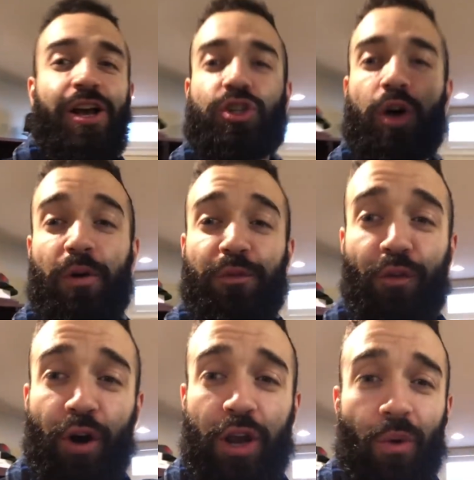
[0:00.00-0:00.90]
So
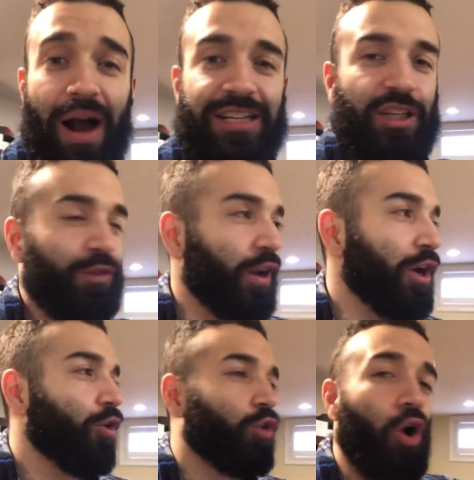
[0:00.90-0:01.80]
before you watch this
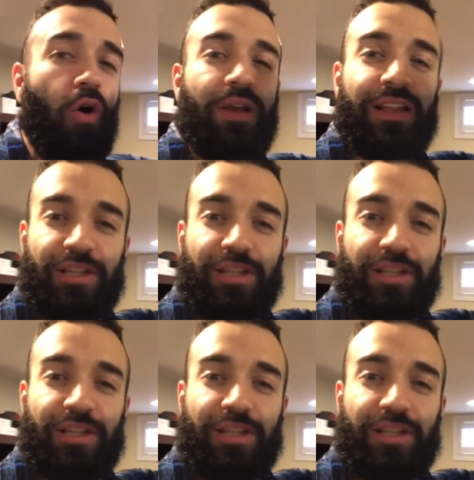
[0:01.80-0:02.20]
video, go in the